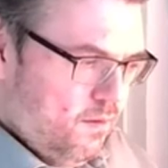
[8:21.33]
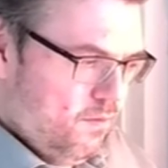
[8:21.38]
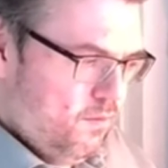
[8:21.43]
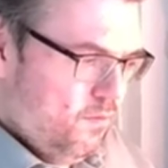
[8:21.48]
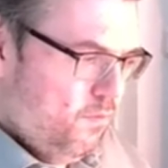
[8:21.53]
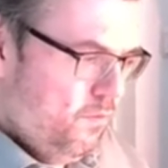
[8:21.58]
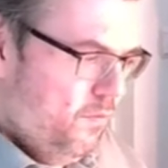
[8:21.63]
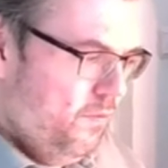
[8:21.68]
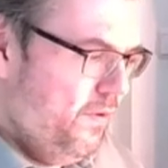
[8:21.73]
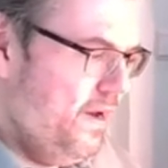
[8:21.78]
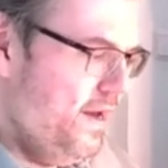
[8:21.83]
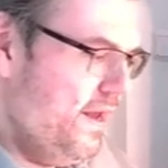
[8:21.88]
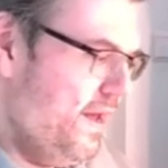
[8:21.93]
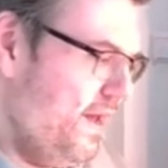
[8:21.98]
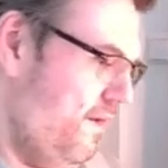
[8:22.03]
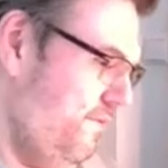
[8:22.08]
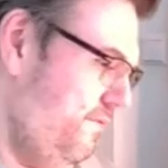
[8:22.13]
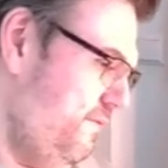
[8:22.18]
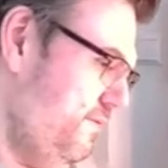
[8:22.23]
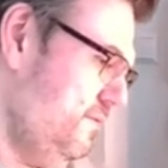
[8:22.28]
We really
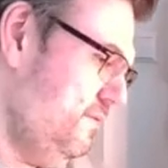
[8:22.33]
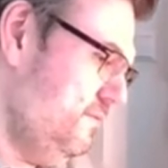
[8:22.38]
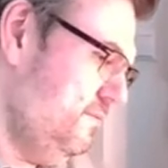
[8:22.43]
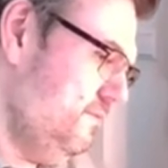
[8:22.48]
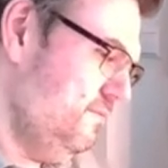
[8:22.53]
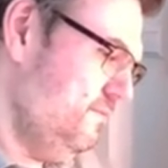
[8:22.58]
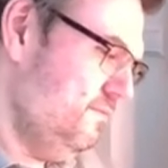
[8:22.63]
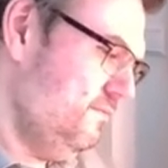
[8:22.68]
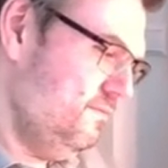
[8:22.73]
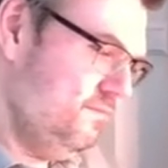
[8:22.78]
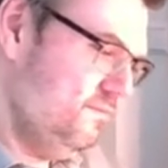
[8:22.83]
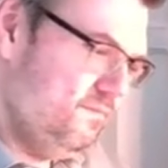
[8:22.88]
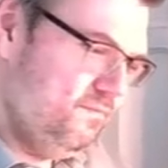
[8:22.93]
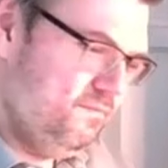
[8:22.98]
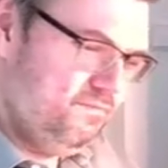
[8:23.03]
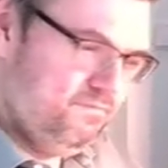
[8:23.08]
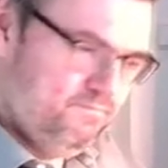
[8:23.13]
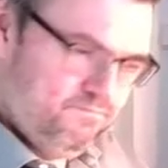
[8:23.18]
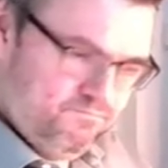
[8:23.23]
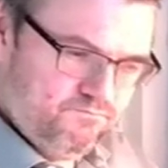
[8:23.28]
have
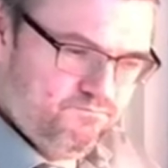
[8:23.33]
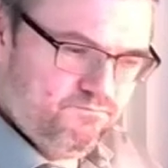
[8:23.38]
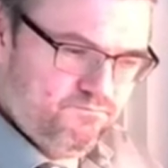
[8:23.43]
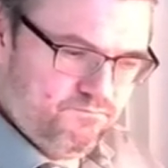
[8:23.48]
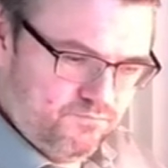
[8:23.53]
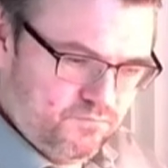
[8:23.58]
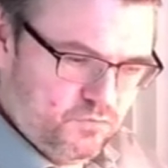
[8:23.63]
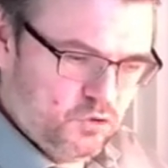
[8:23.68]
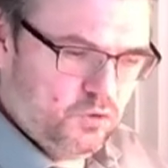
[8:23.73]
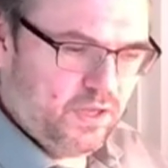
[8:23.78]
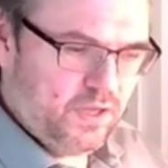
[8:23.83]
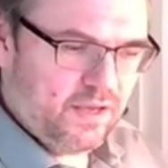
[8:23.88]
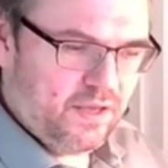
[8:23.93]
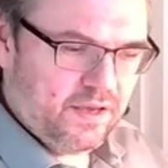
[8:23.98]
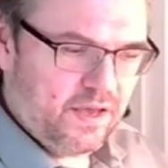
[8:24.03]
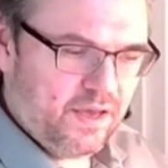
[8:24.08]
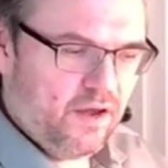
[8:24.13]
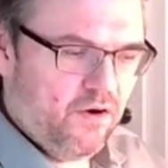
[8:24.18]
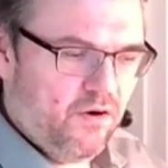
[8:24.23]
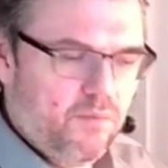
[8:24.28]
to take
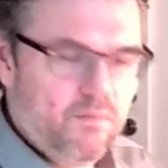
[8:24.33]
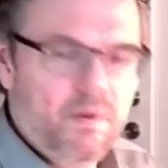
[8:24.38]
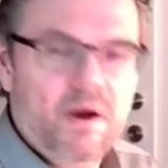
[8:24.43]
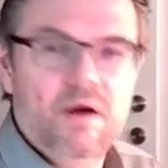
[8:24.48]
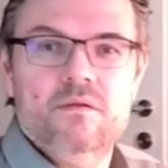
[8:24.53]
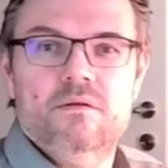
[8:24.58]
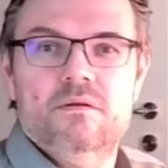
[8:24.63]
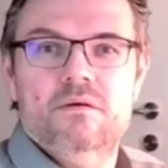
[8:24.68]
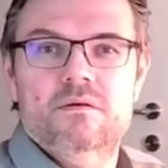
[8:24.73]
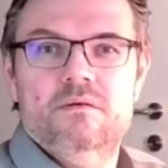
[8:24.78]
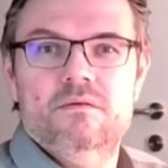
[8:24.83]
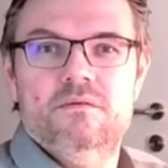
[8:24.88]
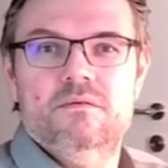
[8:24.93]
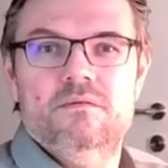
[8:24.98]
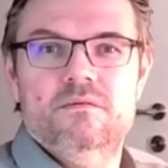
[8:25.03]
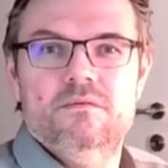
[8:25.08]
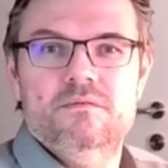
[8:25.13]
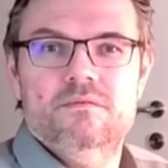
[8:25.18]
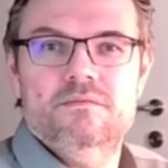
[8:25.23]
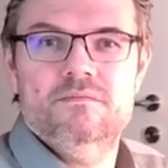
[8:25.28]
care about.
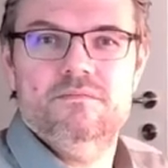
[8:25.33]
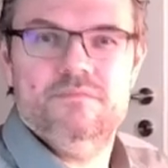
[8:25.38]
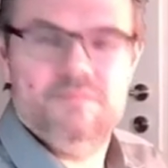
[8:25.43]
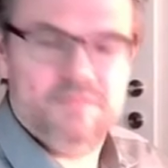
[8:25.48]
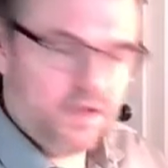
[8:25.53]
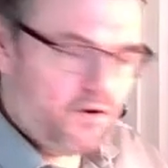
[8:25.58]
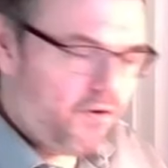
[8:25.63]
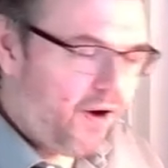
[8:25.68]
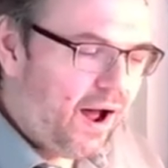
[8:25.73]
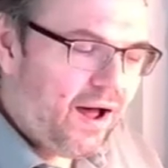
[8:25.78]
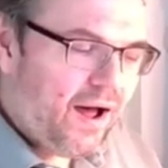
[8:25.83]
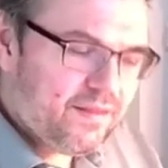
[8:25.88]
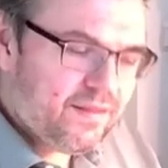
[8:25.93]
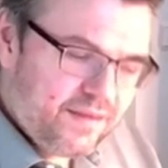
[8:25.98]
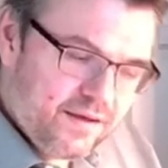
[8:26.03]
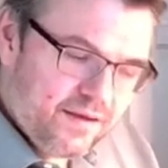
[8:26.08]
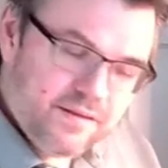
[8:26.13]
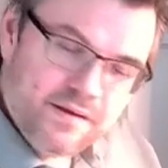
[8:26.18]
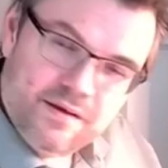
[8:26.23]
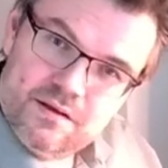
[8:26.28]
There are
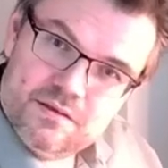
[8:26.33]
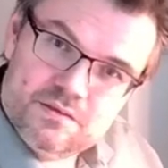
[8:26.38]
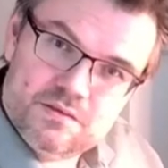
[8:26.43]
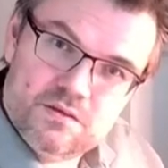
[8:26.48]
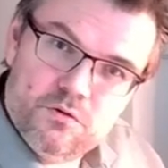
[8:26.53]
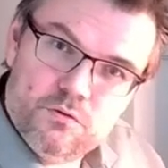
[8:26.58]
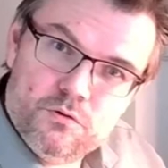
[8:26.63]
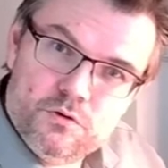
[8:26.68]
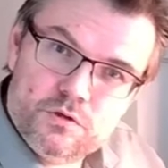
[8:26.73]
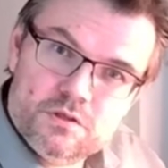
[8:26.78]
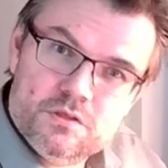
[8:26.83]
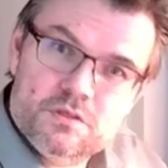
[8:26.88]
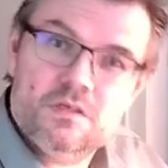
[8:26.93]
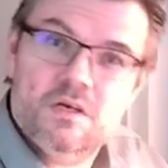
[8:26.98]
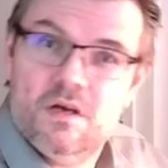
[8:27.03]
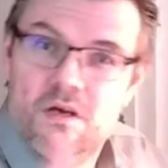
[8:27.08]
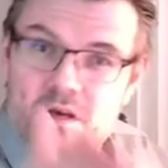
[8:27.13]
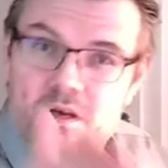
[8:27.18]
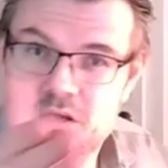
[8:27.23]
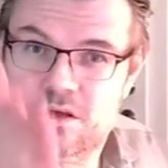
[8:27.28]
technical solutions.
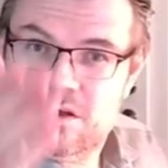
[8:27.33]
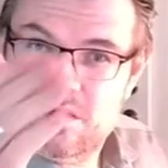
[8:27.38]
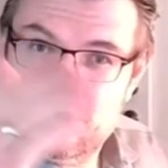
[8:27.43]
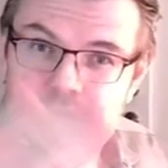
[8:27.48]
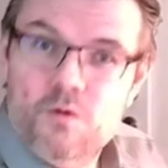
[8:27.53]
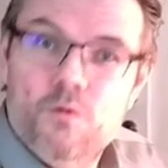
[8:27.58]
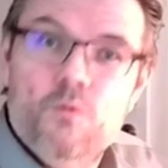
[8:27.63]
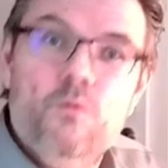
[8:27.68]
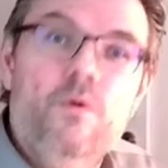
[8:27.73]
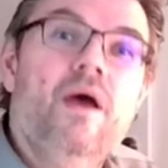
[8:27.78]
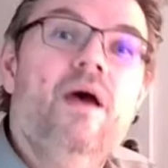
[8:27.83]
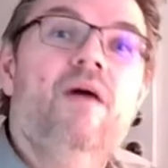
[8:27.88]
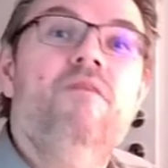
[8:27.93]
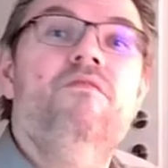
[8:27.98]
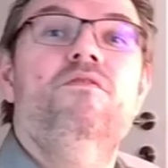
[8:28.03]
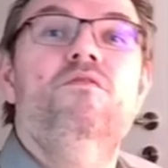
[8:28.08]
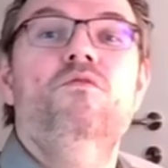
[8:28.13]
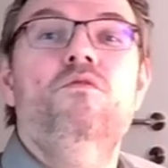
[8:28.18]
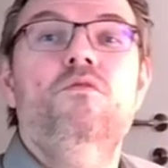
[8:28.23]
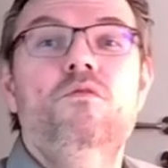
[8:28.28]
We have
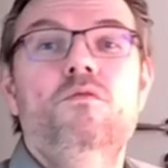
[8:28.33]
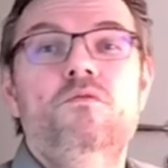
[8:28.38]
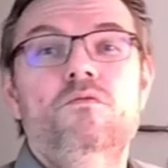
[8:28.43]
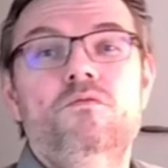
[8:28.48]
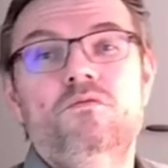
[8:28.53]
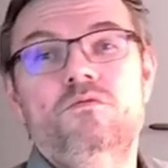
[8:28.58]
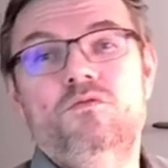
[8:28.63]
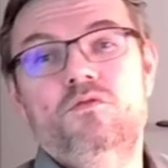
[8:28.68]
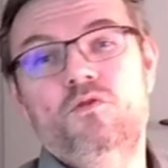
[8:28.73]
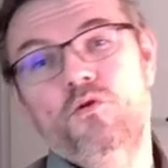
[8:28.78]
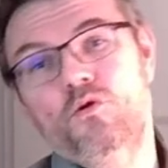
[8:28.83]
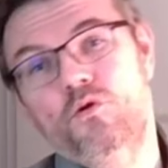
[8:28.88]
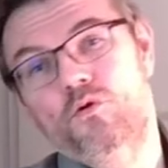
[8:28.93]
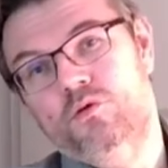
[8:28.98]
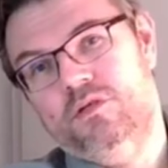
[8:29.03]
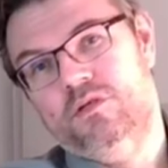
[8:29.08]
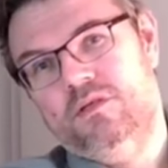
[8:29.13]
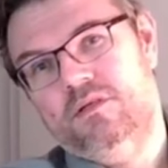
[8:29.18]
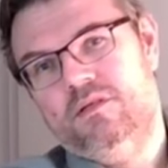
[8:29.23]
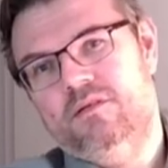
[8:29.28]
to use
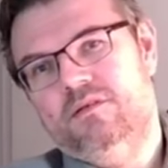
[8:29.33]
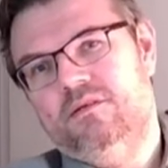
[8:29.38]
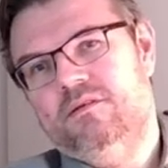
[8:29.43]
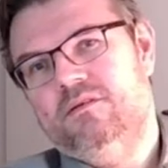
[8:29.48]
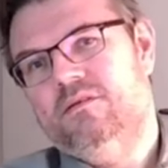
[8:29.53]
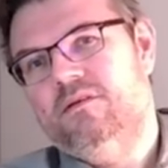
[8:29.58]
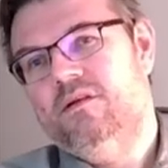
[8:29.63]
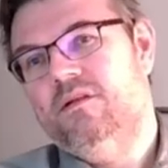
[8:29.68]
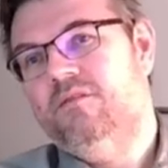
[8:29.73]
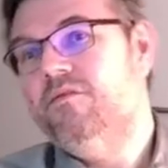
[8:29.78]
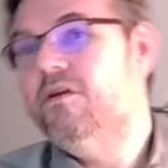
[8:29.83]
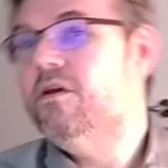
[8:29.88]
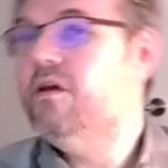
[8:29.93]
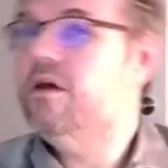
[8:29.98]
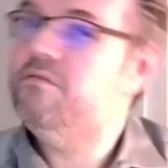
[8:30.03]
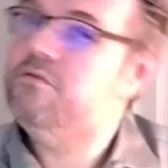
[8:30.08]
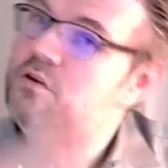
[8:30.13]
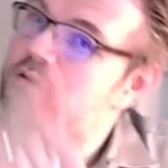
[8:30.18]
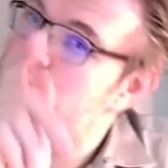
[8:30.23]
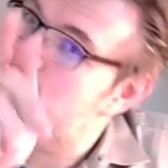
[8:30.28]
it, and we have
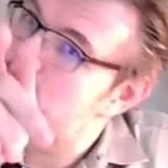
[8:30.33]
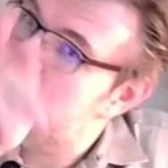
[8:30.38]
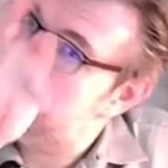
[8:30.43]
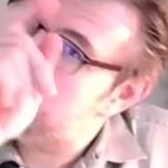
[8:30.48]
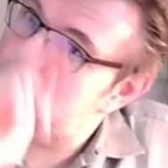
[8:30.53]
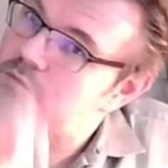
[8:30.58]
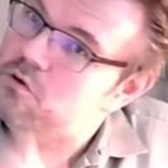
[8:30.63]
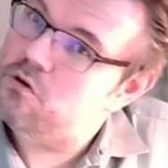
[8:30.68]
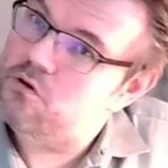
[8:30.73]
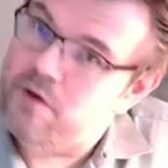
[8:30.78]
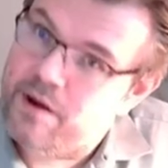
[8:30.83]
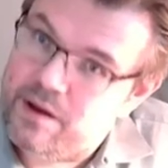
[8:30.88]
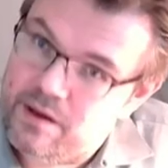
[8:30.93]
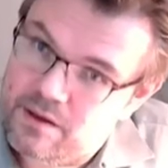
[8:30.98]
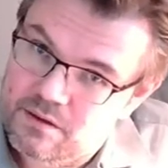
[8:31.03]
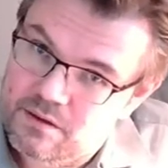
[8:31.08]
to use them correct.